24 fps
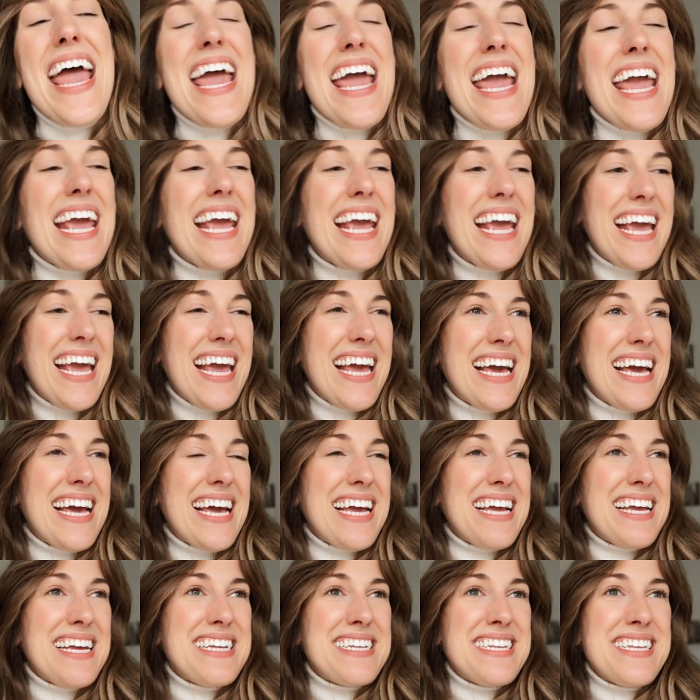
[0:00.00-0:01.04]

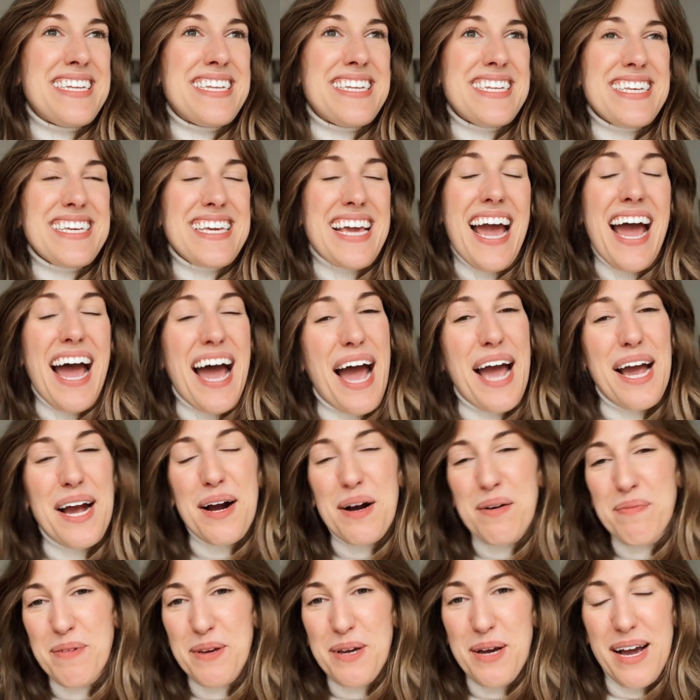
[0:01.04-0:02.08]
And yeah, I
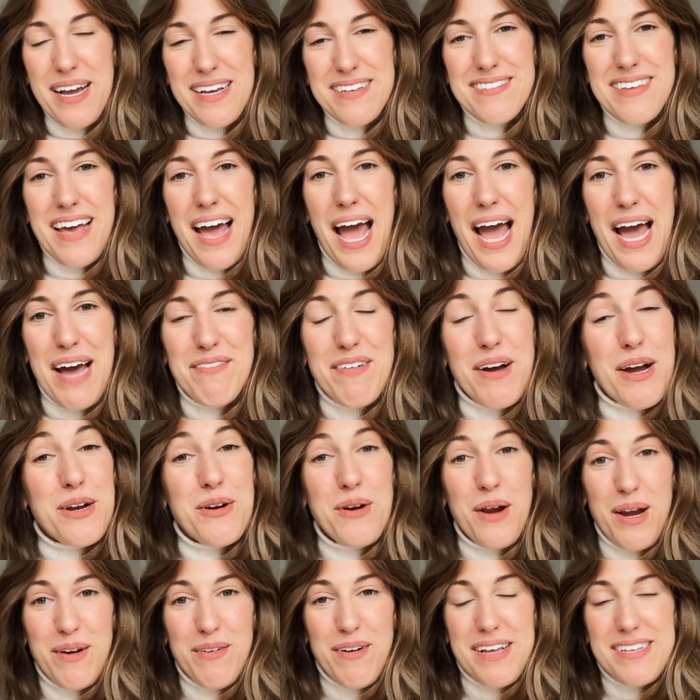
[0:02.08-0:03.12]
hope you guys have a
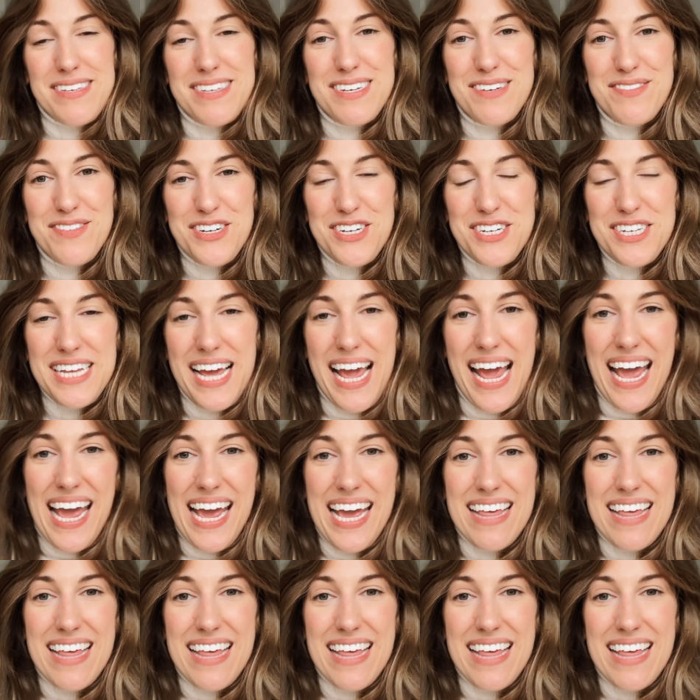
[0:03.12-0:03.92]
great rest of your day.